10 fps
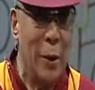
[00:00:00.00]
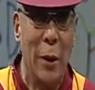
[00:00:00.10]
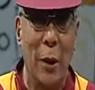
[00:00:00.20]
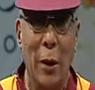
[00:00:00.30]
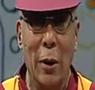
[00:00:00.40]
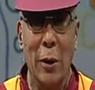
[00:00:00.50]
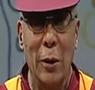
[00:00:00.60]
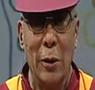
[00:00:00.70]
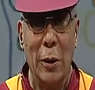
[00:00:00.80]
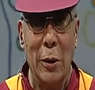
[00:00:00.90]
Uh,
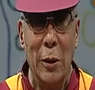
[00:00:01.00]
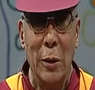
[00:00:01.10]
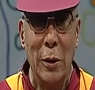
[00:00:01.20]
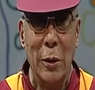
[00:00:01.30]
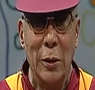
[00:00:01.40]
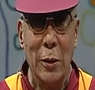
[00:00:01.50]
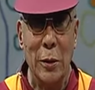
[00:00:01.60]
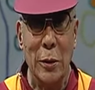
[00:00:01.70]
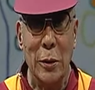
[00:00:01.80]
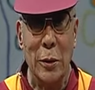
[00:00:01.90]

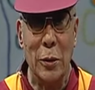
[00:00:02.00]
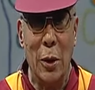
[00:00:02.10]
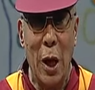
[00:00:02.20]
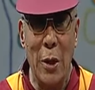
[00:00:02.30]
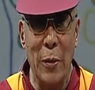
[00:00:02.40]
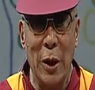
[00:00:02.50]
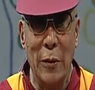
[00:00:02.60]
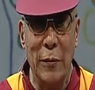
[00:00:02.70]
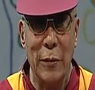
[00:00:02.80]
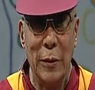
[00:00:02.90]
so I
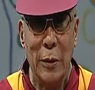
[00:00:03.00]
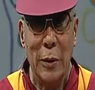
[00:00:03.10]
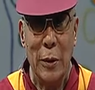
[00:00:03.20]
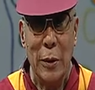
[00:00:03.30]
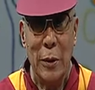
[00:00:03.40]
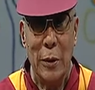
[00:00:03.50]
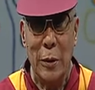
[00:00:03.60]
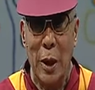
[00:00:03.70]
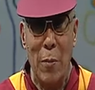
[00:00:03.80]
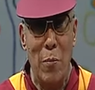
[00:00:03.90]
believe
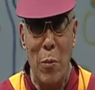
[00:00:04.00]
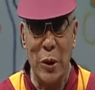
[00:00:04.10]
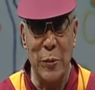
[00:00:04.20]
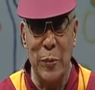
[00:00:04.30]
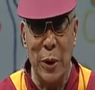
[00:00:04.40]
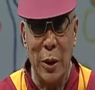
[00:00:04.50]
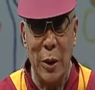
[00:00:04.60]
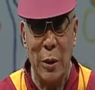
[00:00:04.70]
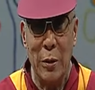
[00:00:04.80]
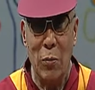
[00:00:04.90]
there must be
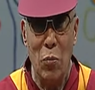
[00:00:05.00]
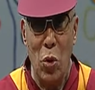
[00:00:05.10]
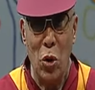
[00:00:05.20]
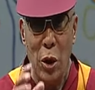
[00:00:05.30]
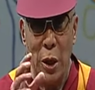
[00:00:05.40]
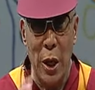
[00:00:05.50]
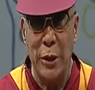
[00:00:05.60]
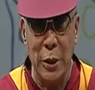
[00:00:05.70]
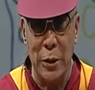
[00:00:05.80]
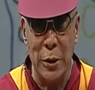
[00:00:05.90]
moral
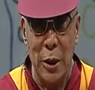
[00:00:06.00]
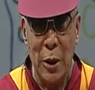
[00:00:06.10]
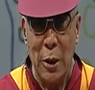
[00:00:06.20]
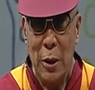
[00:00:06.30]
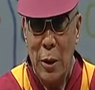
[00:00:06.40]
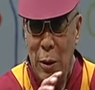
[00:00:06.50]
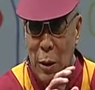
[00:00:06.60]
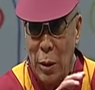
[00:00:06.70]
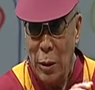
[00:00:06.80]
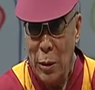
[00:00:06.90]
ethics
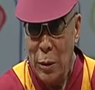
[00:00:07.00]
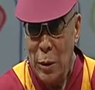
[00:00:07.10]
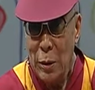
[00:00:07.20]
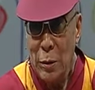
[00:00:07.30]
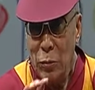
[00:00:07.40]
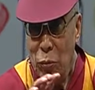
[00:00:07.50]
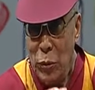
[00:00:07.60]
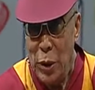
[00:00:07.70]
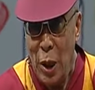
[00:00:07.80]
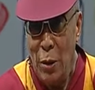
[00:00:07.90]
uh,
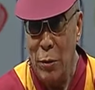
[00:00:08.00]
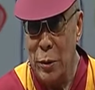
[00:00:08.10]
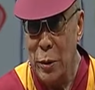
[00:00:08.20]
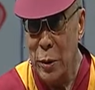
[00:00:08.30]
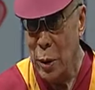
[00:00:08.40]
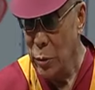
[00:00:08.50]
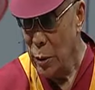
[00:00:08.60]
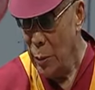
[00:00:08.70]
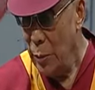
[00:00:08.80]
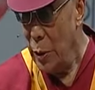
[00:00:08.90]
without
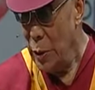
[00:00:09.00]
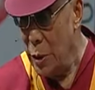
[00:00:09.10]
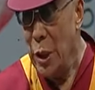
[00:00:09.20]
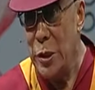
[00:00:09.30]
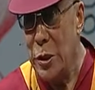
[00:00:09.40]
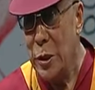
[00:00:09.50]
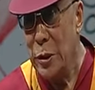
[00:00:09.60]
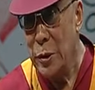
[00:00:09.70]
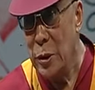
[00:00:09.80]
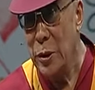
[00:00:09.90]
Dutch
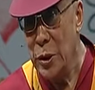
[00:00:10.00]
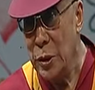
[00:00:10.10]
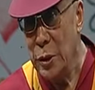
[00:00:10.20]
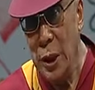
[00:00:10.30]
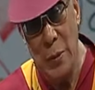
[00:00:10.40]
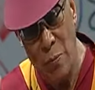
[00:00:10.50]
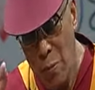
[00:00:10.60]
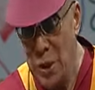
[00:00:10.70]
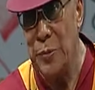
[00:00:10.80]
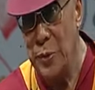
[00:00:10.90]
religion. That must